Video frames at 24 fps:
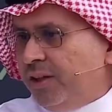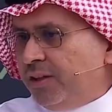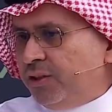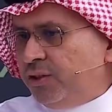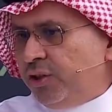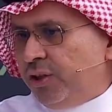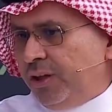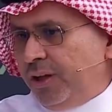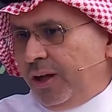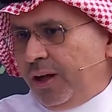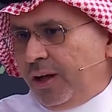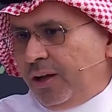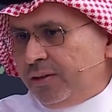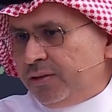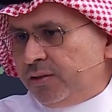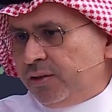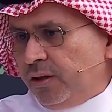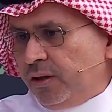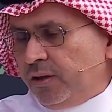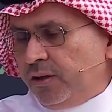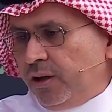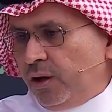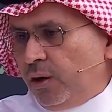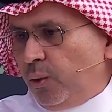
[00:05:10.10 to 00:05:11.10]
essentially
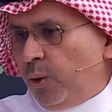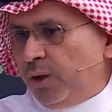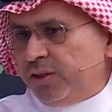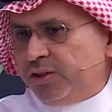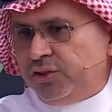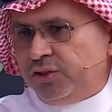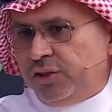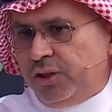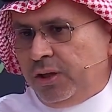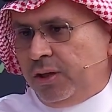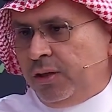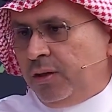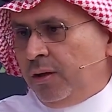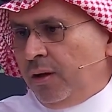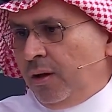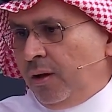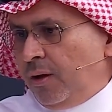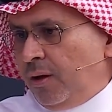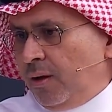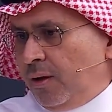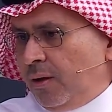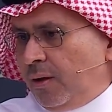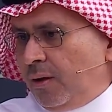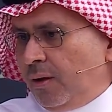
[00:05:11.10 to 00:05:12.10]
answering the question,
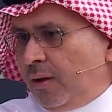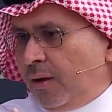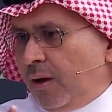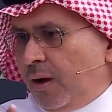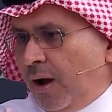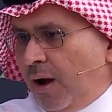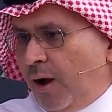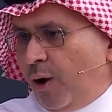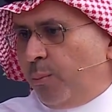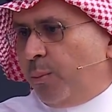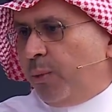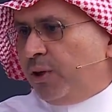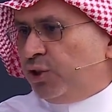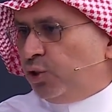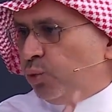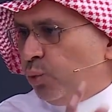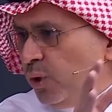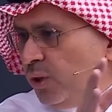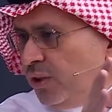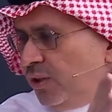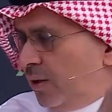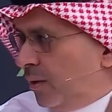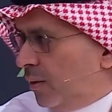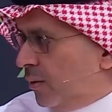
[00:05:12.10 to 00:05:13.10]
how much
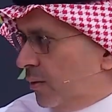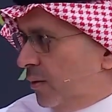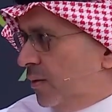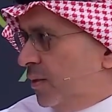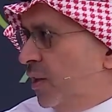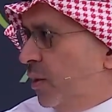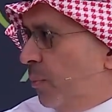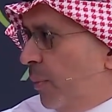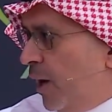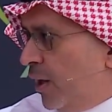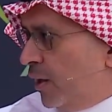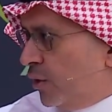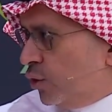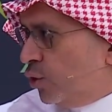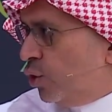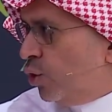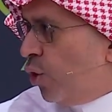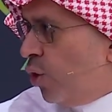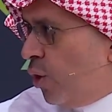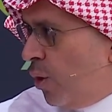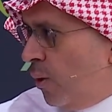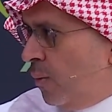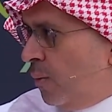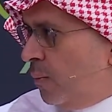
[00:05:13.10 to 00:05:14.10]
will demand
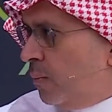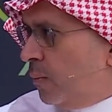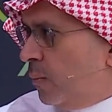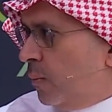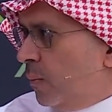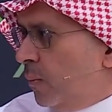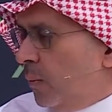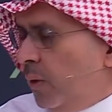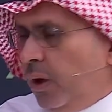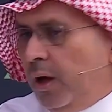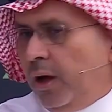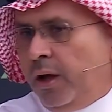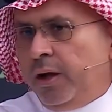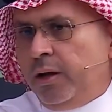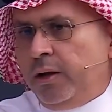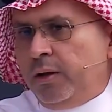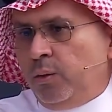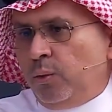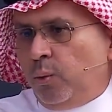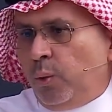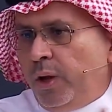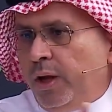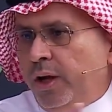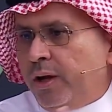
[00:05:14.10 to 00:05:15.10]
grow?
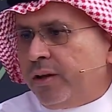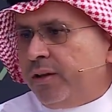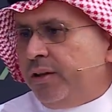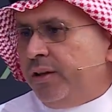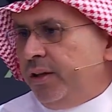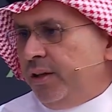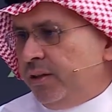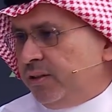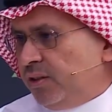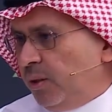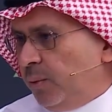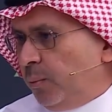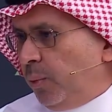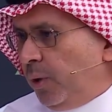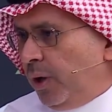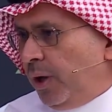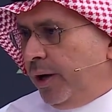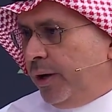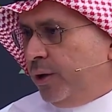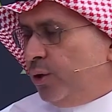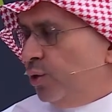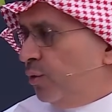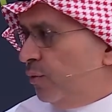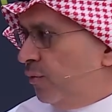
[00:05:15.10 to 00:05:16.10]
and where the
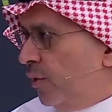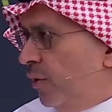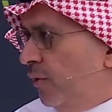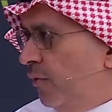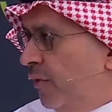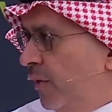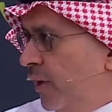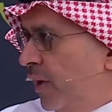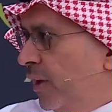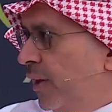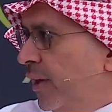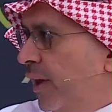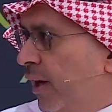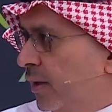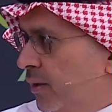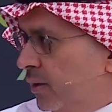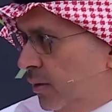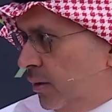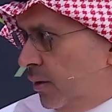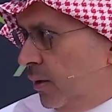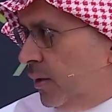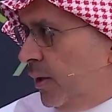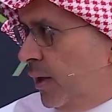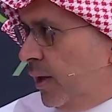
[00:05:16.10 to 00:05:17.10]
supply to fulfill that,
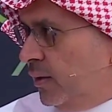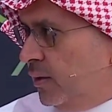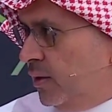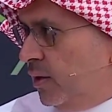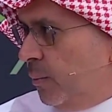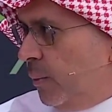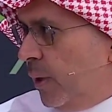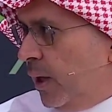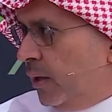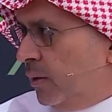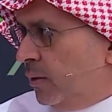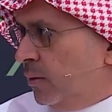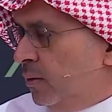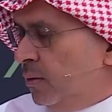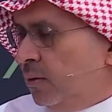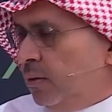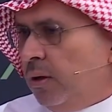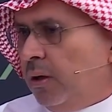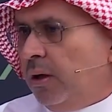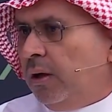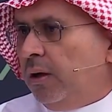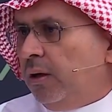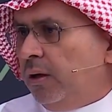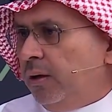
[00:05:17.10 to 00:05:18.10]
that demand
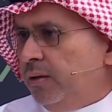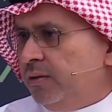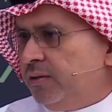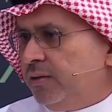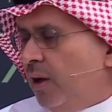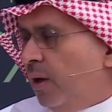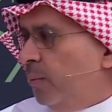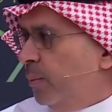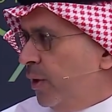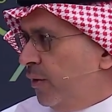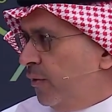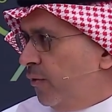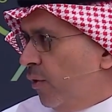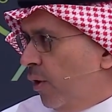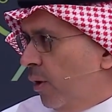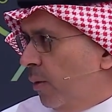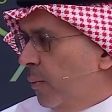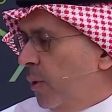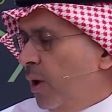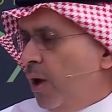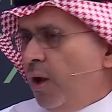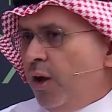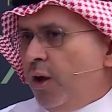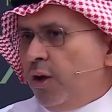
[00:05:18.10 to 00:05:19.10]
uh, is coming
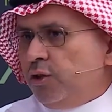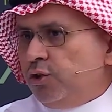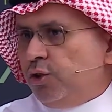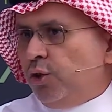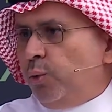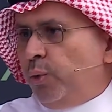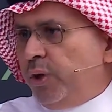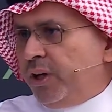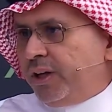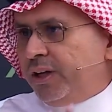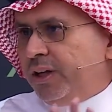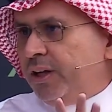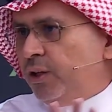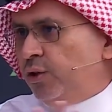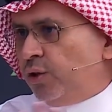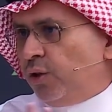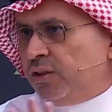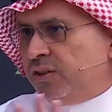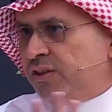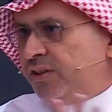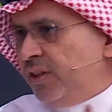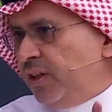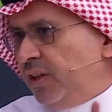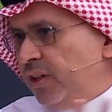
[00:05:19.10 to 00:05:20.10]
from. So we really
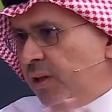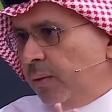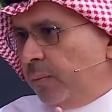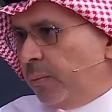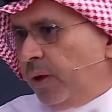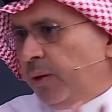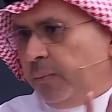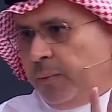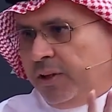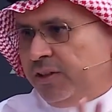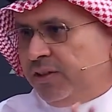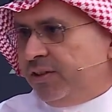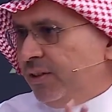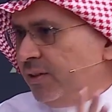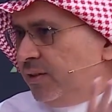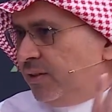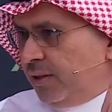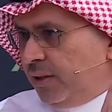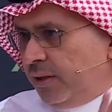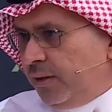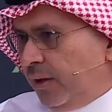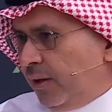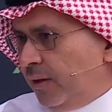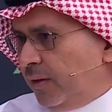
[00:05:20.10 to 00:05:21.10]
don't see them. I mean, it's,
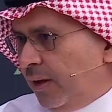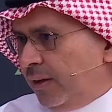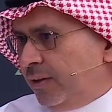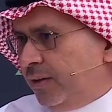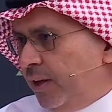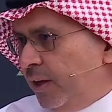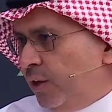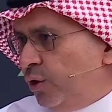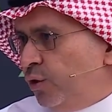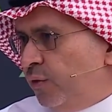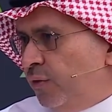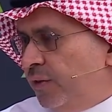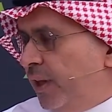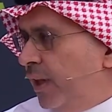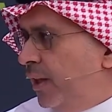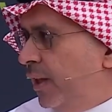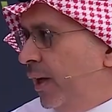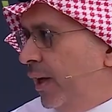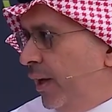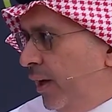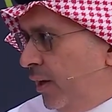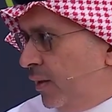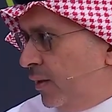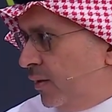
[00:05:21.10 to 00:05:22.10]
it's, uh, at the end of the
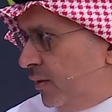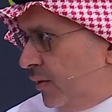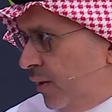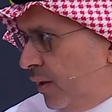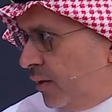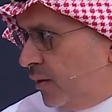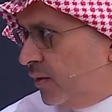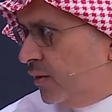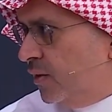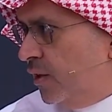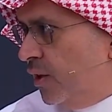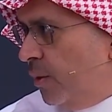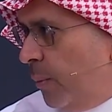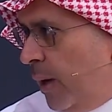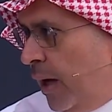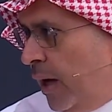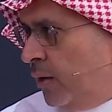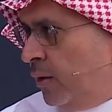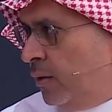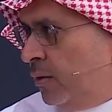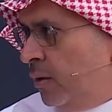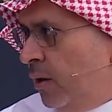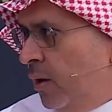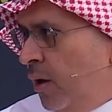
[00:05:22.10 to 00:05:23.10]
day, it's, it's
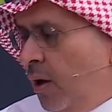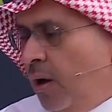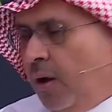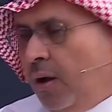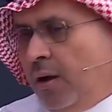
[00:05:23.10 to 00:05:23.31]
demand.